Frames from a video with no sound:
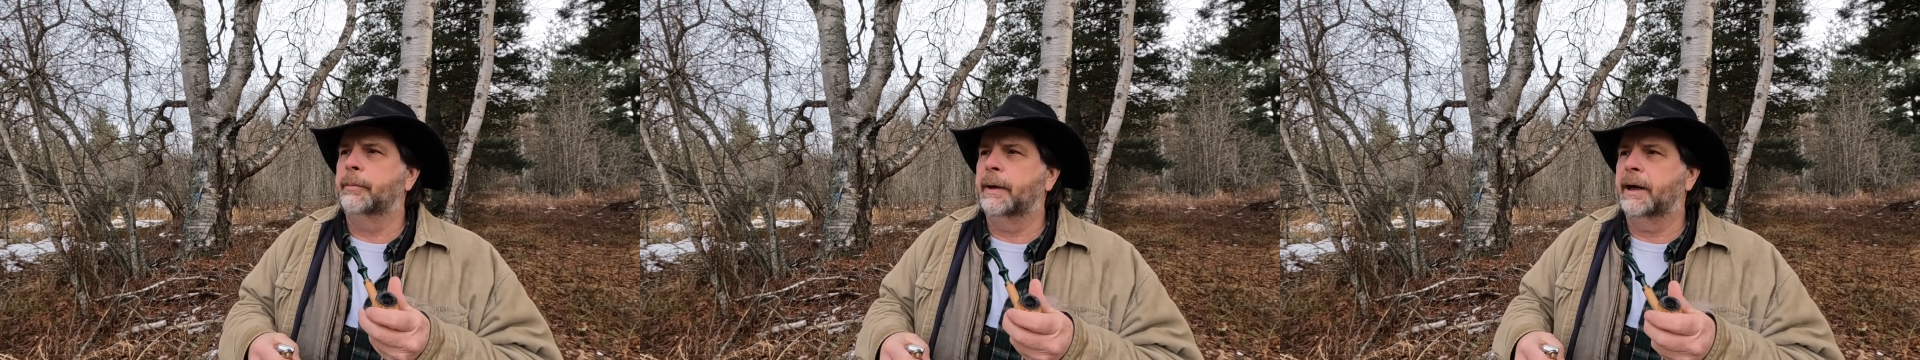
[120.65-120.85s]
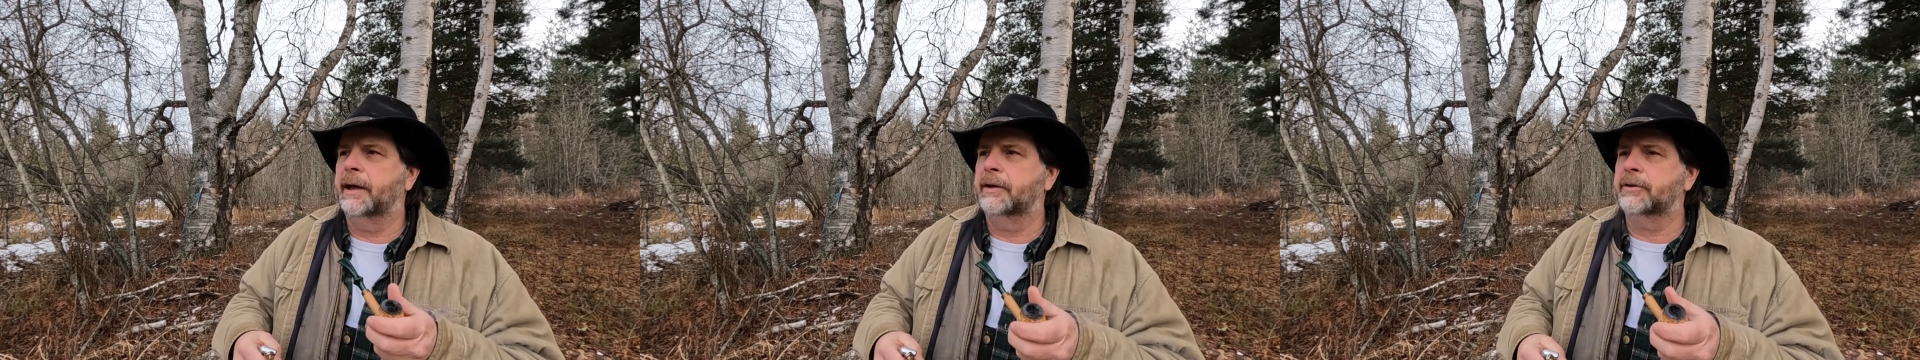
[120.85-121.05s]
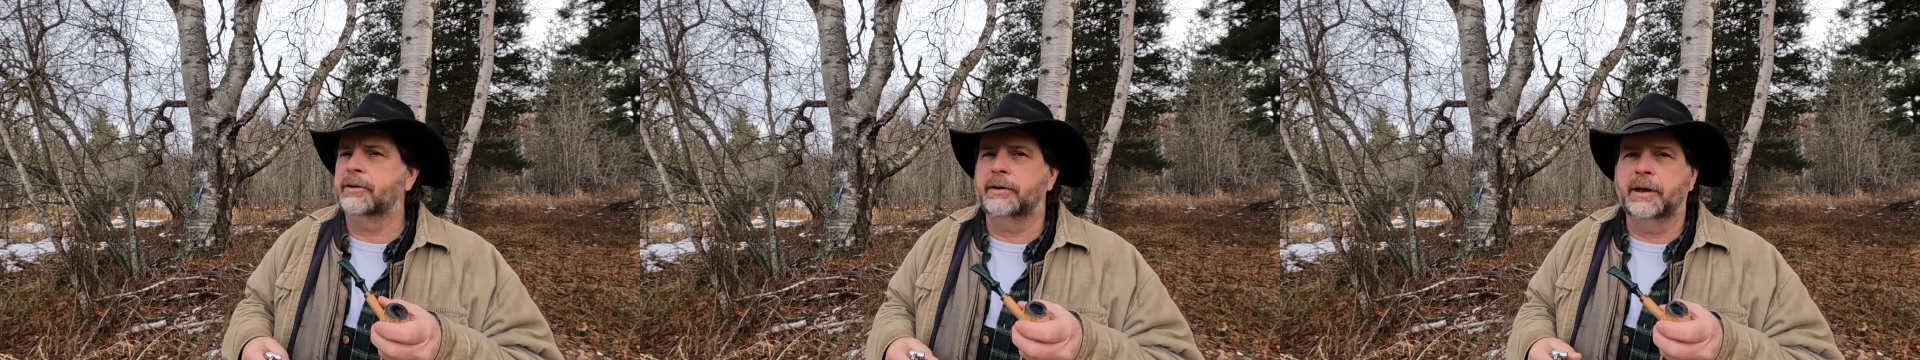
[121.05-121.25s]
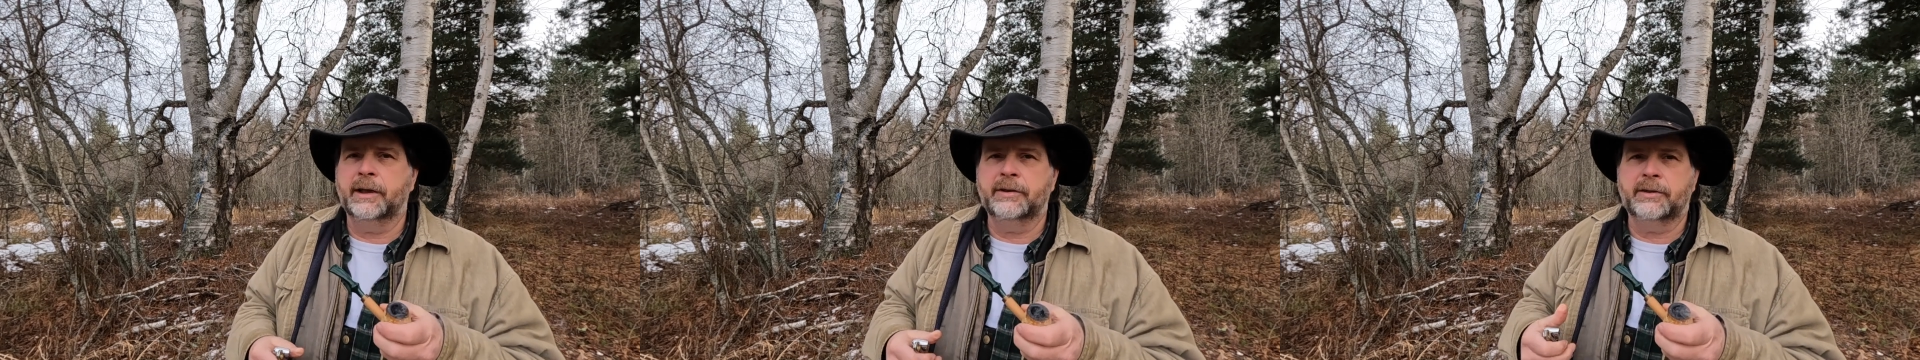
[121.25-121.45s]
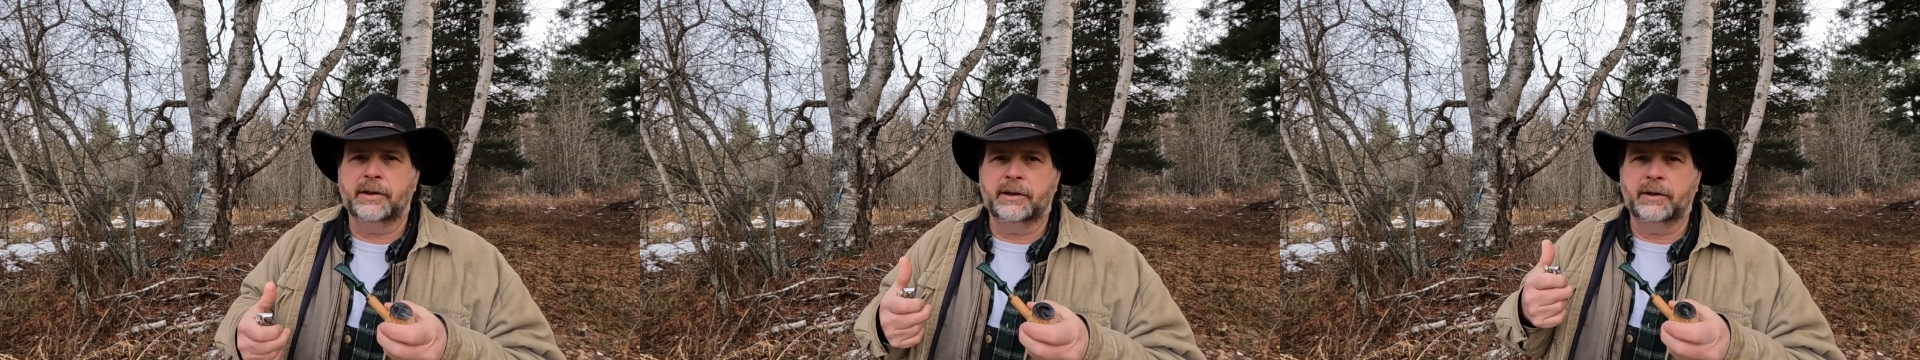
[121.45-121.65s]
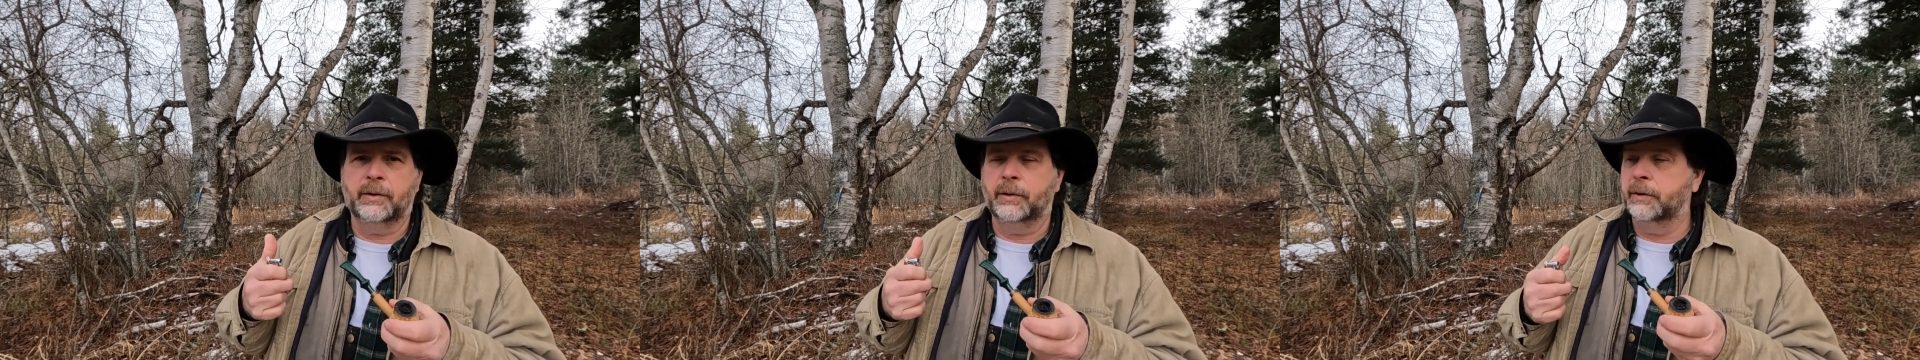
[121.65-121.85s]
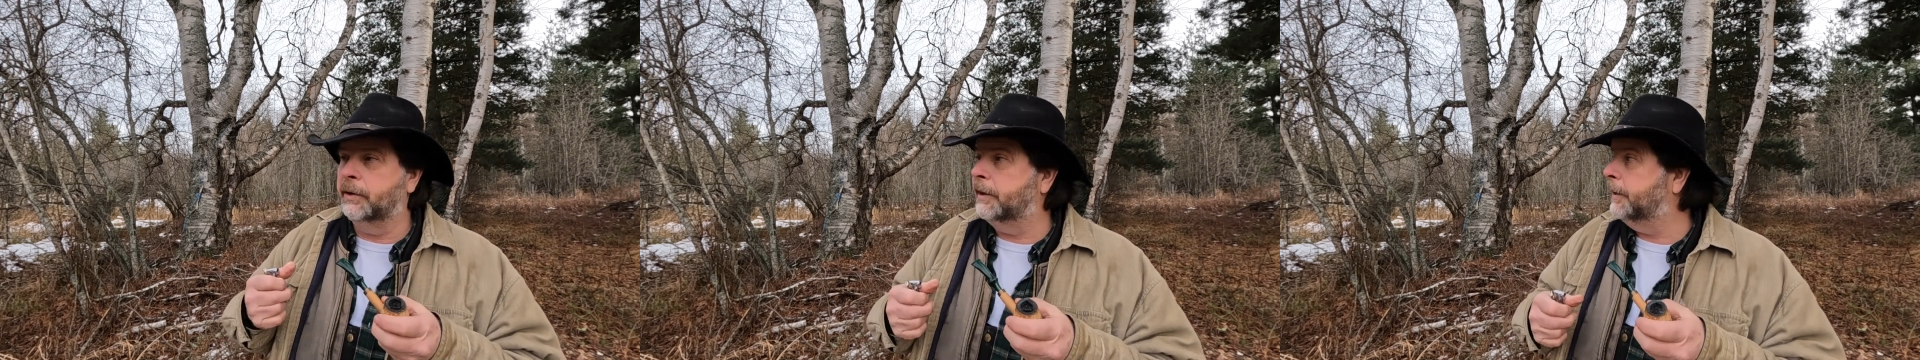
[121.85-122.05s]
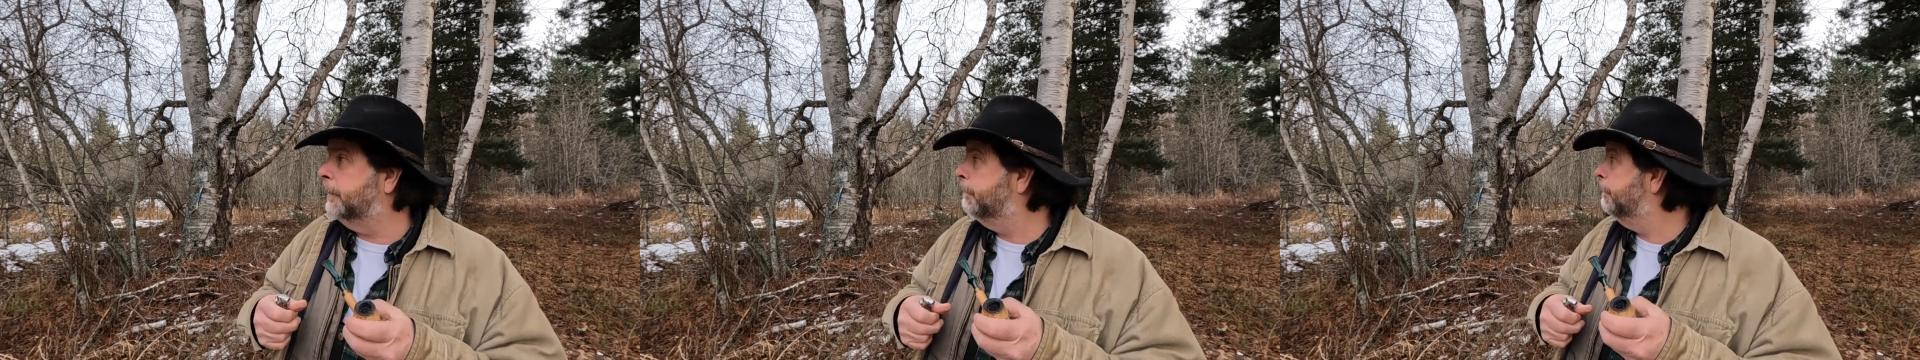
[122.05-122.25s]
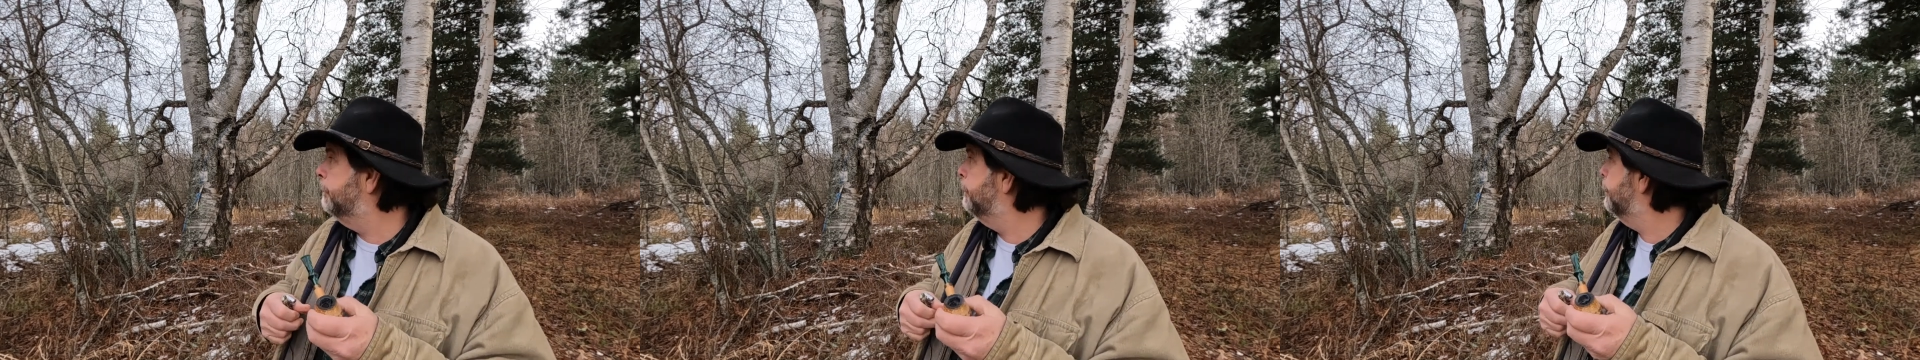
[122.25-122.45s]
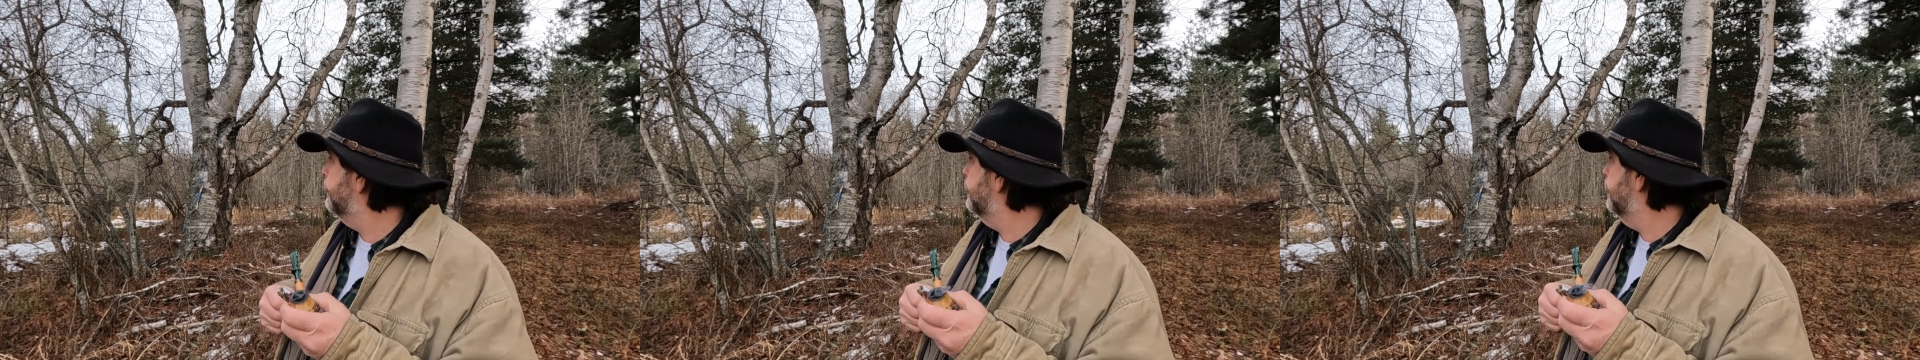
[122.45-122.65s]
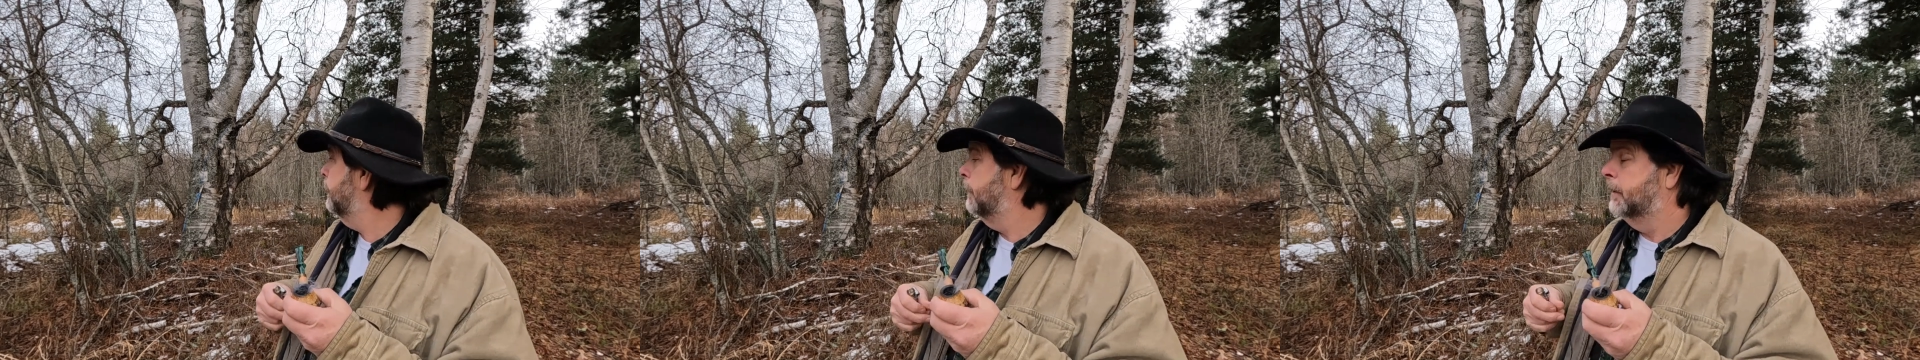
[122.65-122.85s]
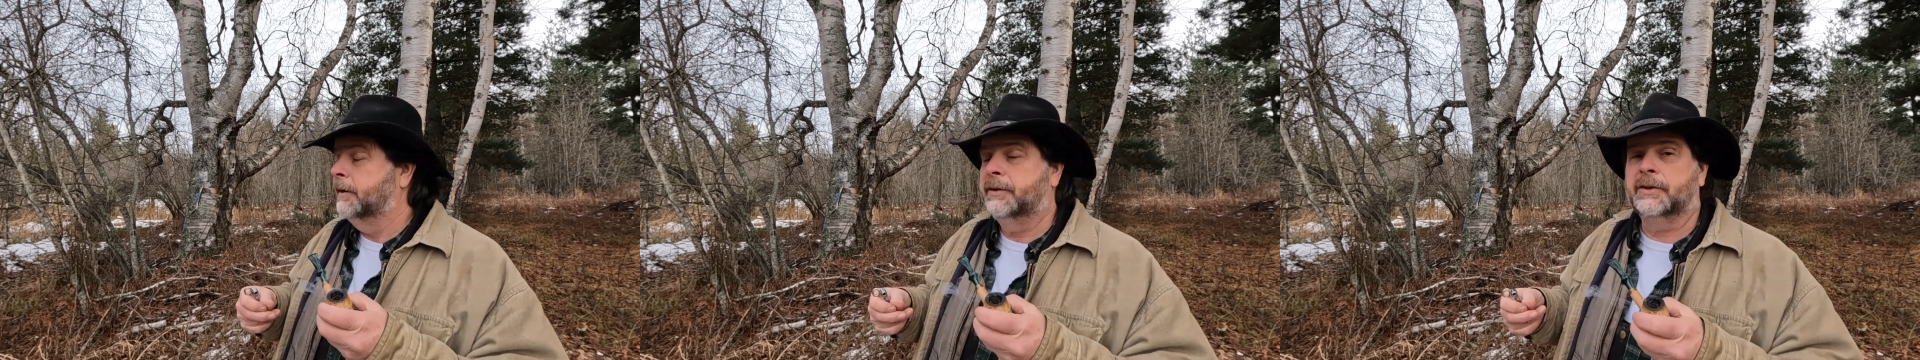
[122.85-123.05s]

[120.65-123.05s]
pasture next to the old, this